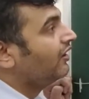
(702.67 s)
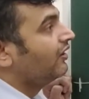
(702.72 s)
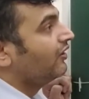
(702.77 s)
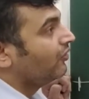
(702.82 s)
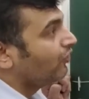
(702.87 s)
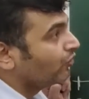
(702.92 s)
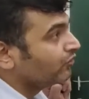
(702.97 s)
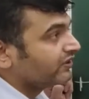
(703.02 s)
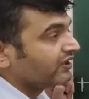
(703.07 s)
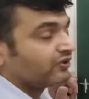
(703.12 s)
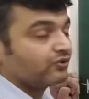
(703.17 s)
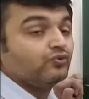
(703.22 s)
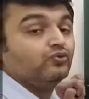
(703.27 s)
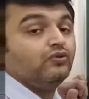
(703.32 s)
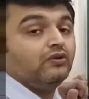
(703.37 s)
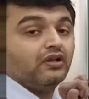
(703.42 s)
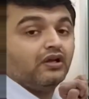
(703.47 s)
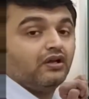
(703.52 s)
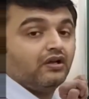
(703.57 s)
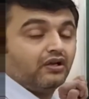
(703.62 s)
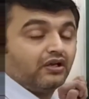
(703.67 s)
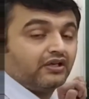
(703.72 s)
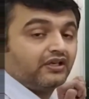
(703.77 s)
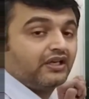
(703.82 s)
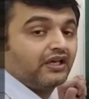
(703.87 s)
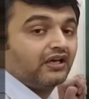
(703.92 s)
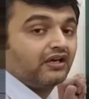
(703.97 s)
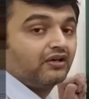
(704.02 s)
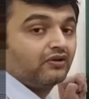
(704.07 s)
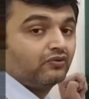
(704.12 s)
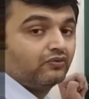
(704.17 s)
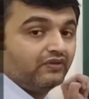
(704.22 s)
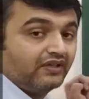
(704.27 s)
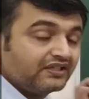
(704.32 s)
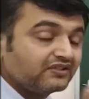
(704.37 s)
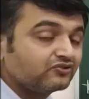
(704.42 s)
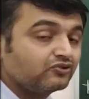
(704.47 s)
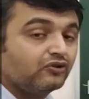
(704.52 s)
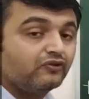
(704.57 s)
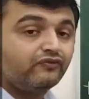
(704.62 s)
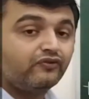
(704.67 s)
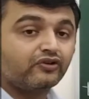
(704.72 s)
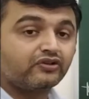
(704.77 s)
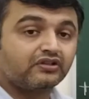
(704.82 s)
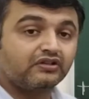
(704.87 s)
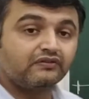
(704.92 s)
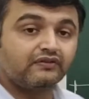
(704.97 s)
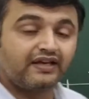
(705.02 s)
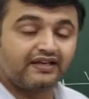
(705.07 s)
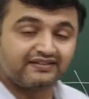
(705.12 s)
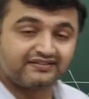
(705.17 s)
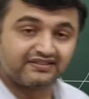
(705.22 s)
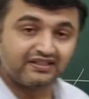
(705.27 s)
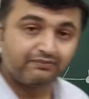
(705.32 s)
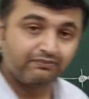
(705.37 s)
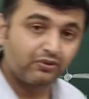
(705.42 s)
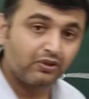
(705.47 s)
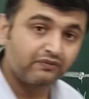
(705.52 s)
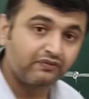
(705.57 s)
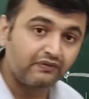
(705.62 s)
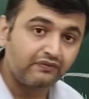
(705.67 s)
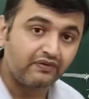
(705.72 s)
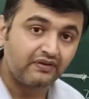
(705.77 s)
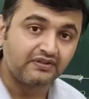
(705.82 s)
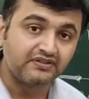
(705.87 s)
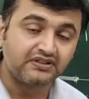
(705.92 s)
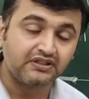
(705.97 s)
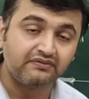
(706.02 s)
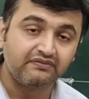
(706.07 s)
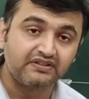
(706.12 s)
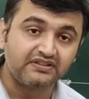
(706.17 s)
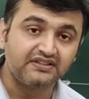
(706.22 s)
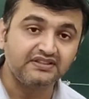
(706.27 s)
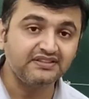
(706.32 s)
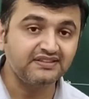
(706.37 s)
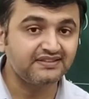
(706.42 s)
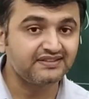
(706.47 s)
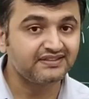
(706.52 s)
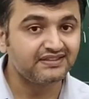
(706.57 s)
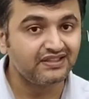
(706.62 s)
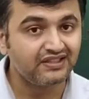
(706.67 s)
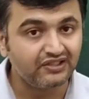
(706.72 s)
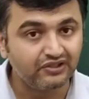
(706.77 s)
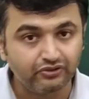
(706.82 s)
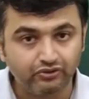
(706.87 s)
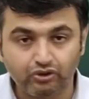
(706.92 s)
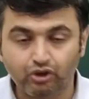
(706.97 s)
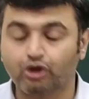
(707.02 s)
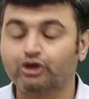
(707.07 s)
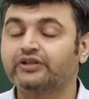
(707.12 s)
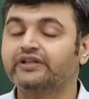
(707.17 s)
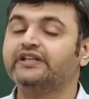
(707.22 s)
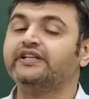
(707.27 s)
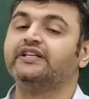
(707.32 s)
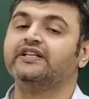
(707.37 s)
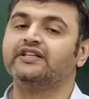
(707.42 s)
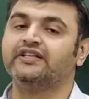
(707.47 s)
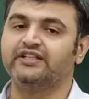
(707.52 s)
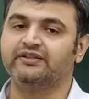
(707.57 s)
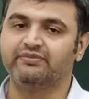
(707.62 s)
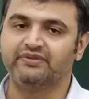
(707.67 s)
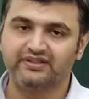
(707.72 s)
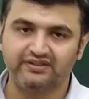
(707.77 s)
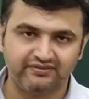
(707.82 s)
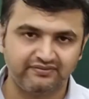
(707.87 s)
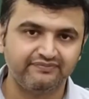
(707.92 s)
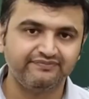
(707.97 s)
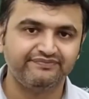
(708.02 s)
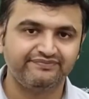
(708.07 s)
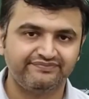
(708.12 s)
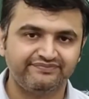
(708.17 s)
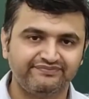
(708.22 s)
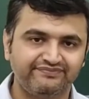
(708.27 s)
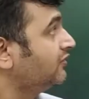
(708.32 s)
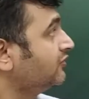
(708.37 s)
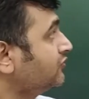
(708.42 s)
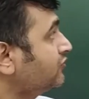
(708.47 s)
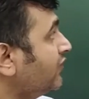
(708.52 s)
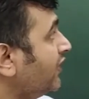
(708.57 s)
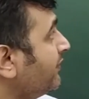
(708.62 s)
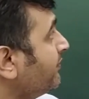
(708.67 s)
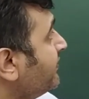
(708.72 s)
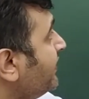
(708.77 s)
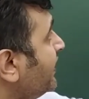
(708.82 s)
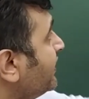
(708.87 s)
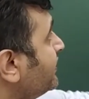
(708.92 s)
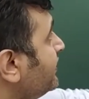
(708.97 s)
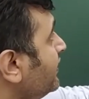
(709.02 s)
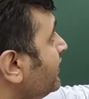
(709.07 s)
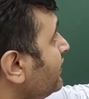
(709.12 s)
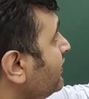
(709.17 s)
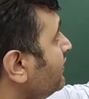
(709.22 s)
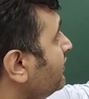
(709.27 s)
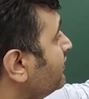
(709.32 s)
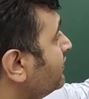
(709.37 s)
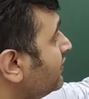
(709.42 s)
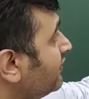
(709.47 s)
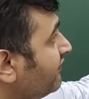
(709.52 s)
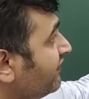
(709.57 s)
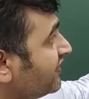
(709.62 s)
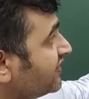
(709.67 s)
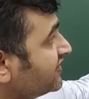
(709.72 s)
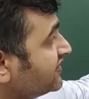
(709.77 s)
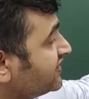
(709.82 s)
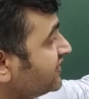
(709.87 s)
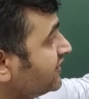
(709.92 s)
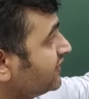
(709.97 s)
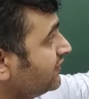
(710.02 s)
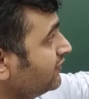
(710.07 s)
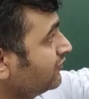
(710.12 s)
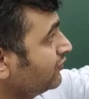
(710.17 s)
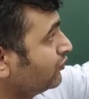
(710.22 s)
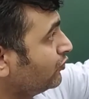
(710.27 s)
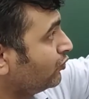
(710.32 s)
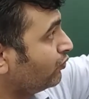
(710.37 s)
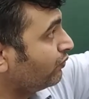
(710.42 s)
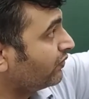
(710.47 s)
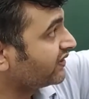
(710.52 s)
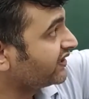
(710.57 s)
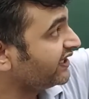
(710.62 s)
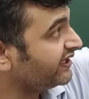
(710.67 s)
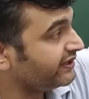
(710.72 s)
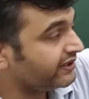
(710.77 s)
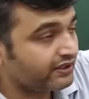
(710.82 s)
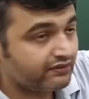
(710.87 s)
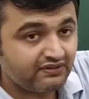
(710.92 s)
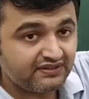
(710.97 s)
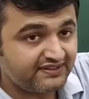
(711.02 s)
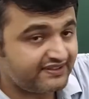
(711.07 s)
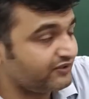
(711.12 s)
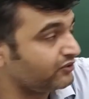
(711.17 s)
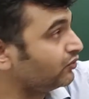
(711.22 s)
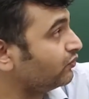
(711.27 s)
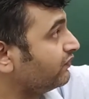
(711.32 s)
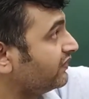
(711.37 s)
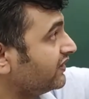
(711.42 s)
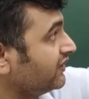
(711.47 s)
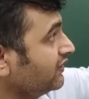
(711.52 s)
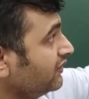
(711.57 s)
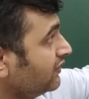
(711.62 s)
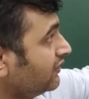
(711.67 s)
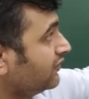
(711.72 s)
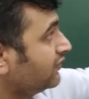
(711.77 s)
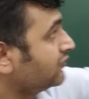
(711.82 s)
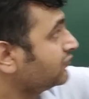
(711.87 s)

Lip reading: Okay, cool. Now let's go for the example of a function which is not integrable. So I am taking the function over the interval 0, 1.